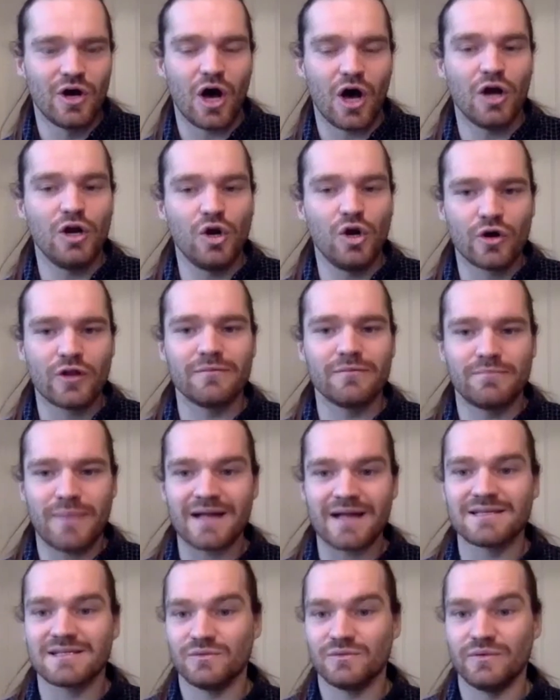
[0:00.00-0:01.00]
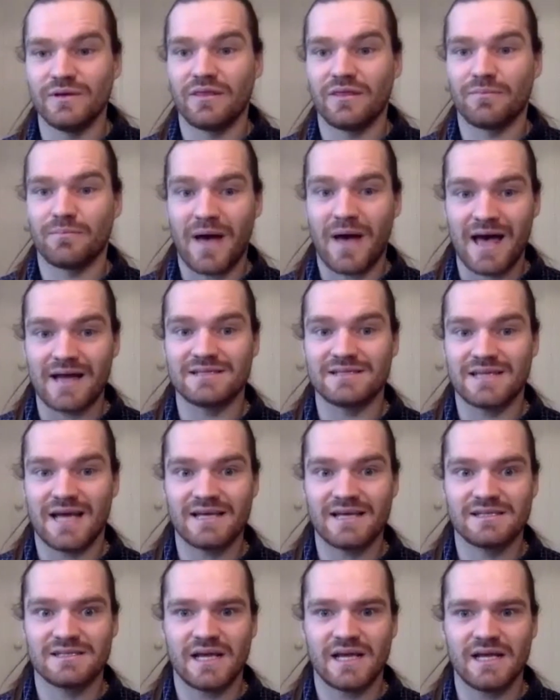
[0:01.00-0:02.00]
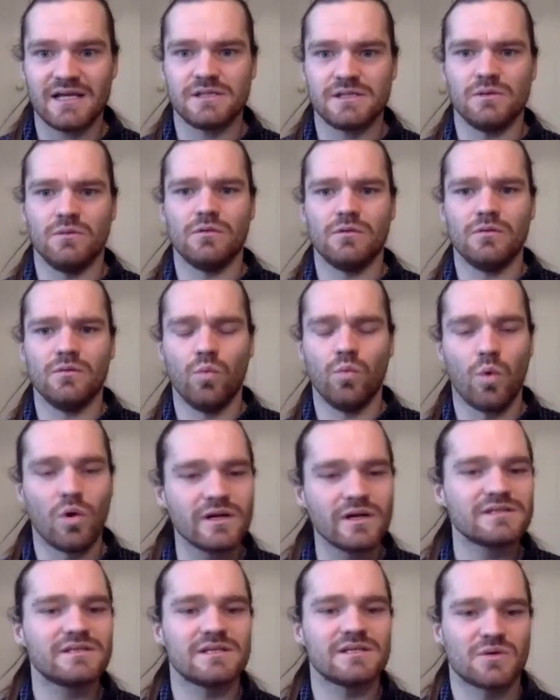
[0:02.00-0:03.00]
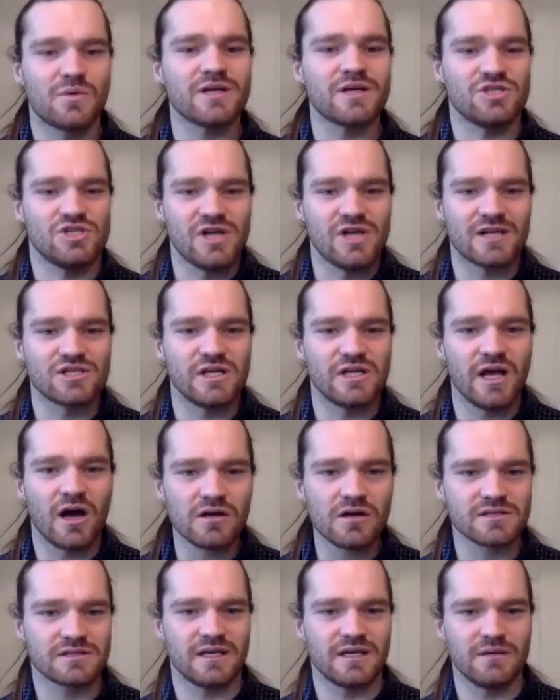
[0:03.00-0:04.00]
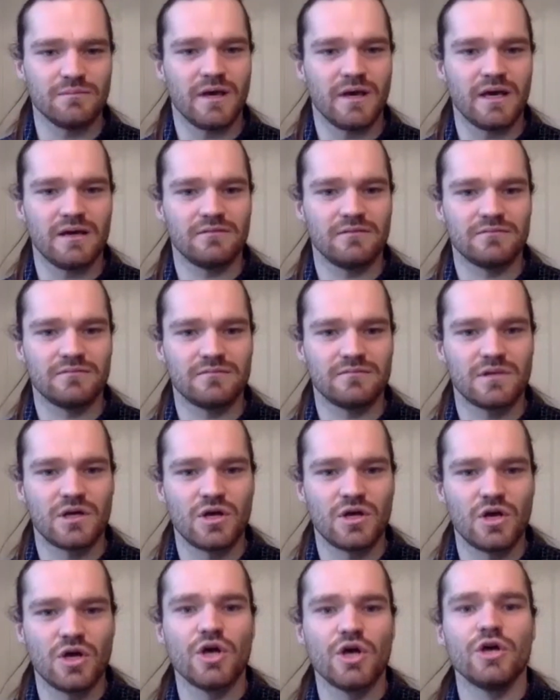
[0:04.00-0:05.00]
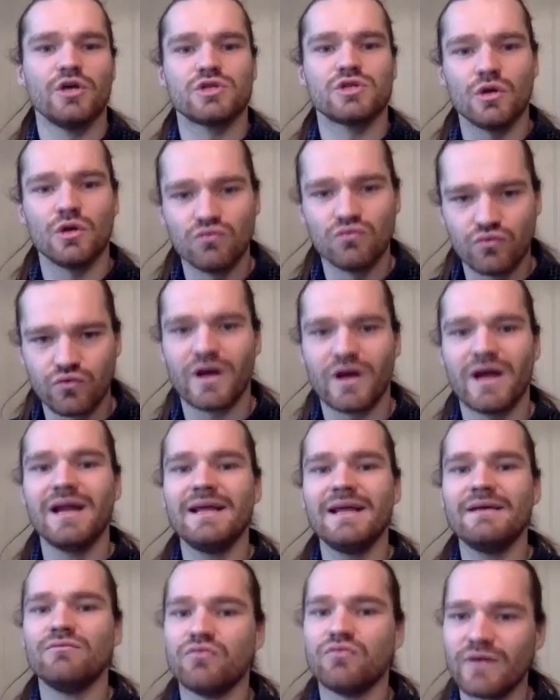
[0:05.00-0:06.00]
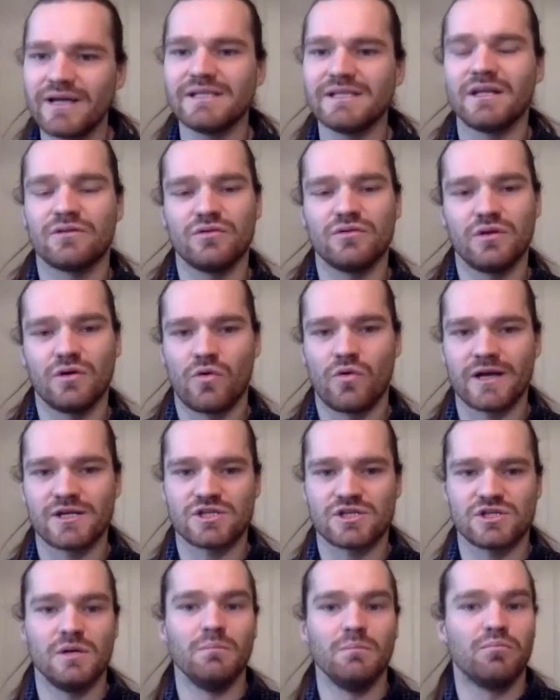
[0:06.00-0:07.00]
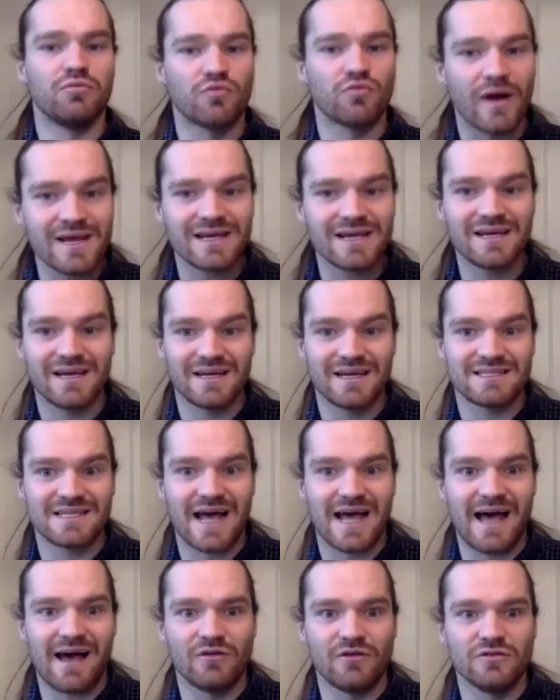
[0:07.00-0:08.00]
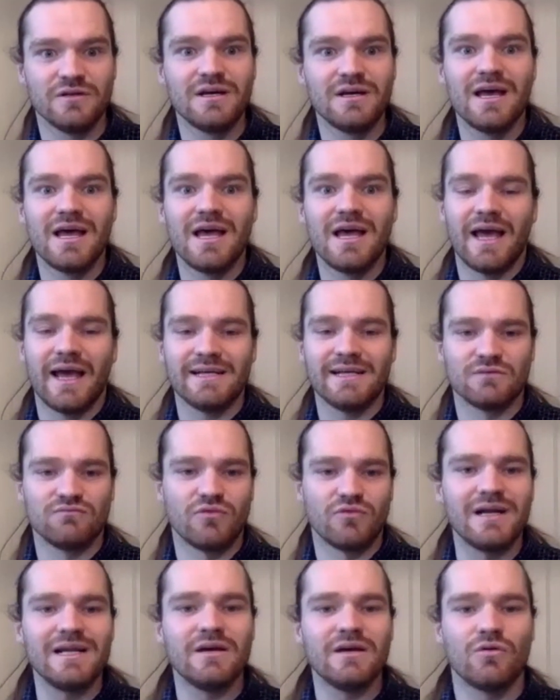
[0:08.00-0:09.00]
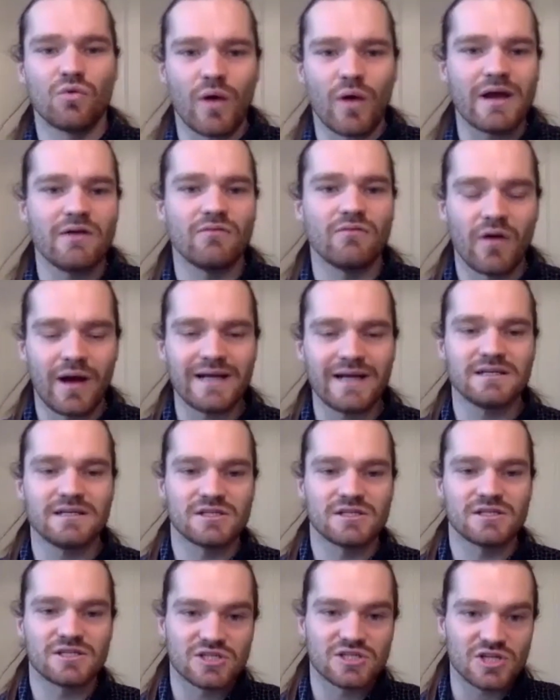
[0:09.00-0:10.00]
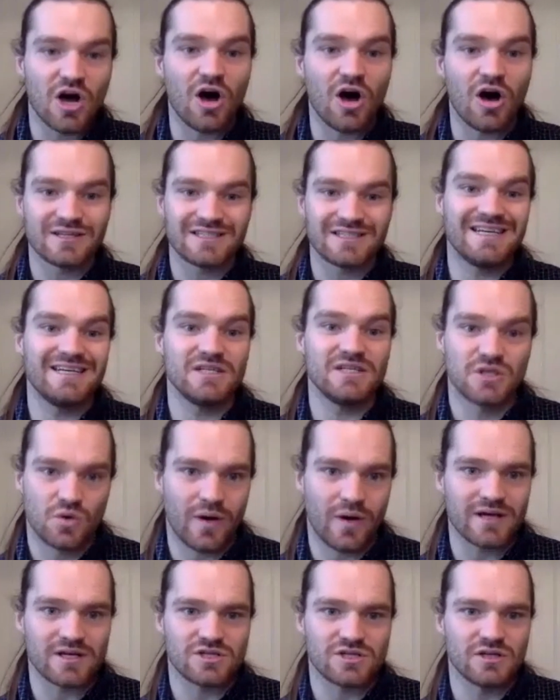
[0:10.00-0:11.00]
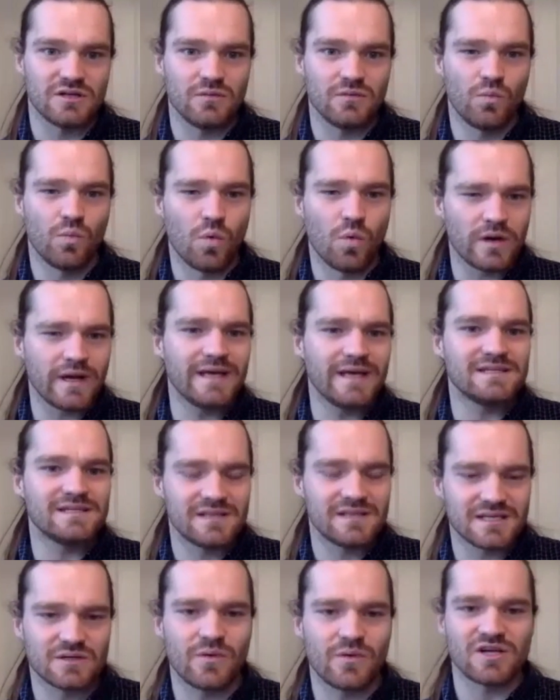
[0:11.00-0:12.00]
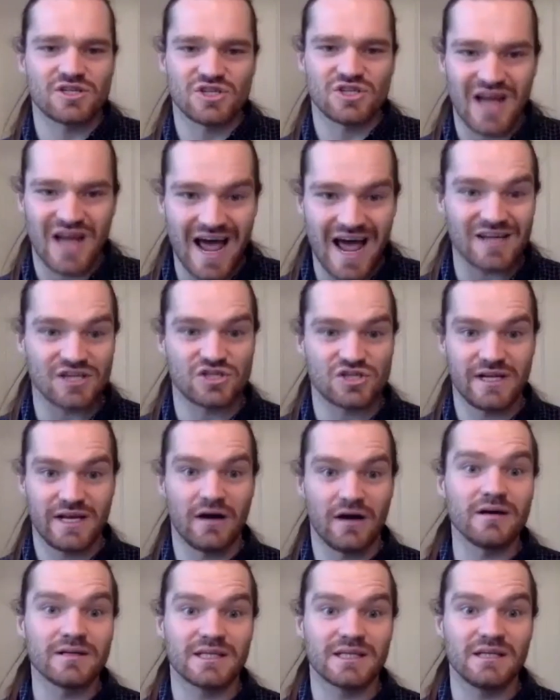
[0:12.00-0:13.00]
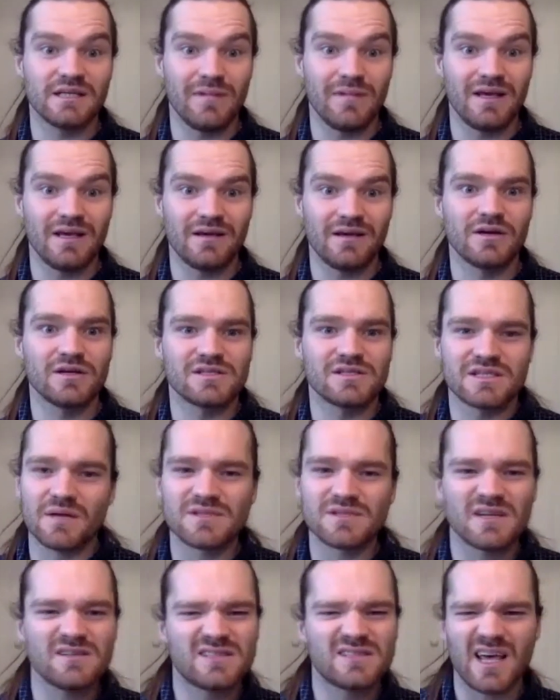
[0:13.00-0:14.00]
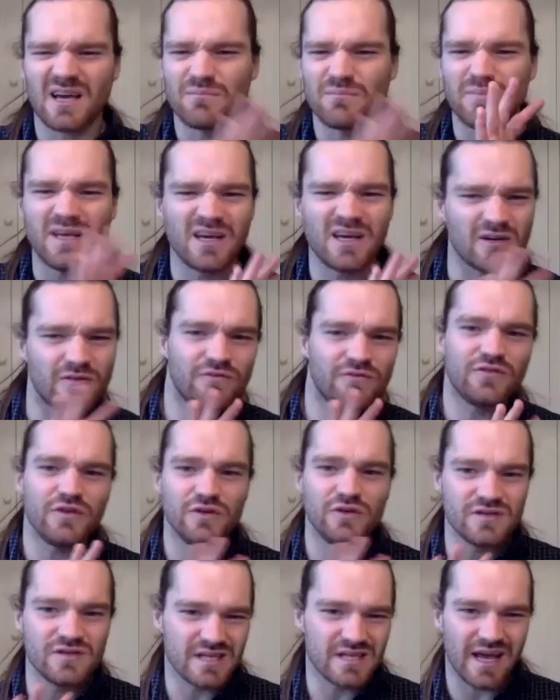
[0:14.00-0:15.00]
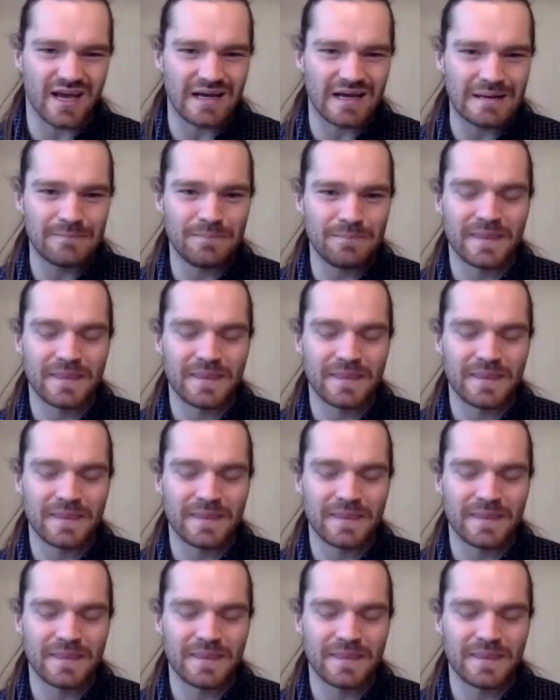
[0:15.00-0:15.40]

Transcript: A lot of the battle with P A T test is, what is this question actually asking me? Mm-hmm. So really reading through the question and breaking it down is a really great way to start each question. What is this question actually asking me? Because sometimes they can be confusing.